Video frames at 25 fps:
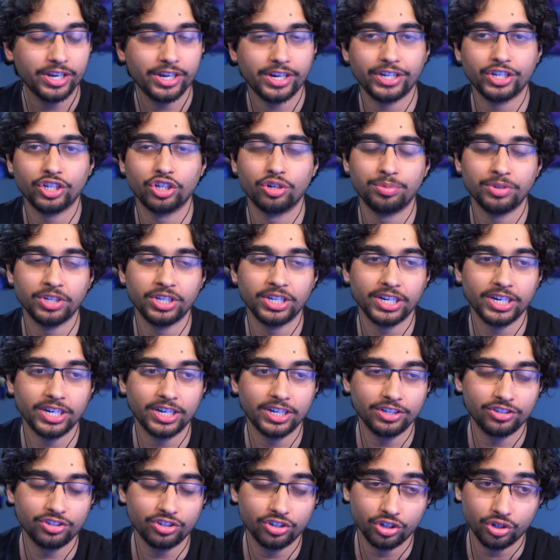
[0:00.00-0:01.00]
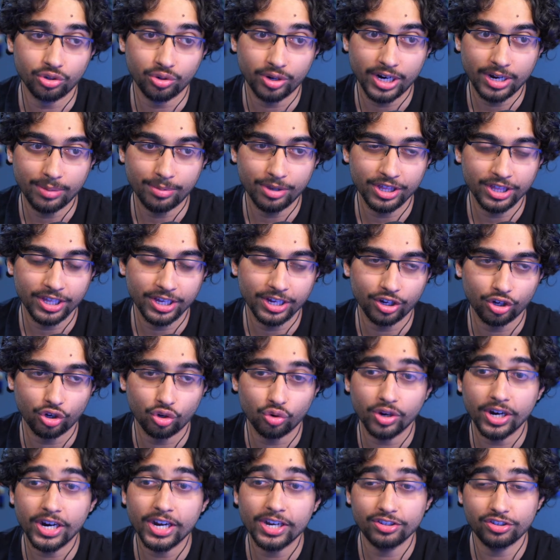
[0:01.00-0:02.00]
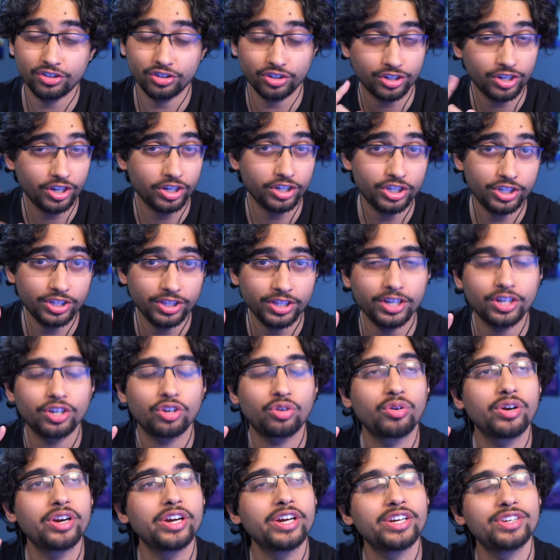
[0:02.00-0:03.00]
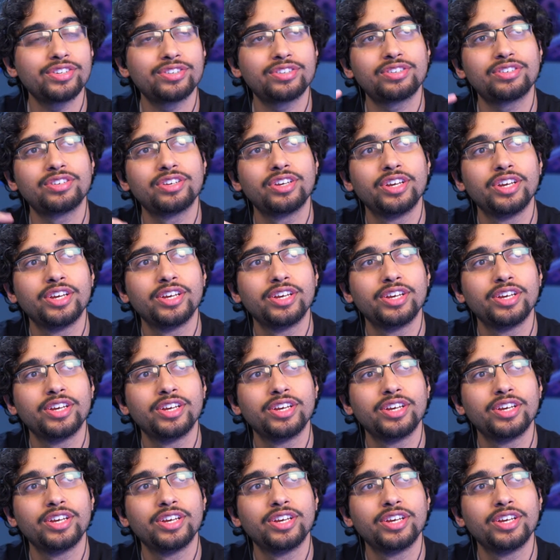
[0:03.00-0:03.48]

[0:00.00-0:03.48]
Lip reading: I hope you guys are grabbing that grass or touching that grass,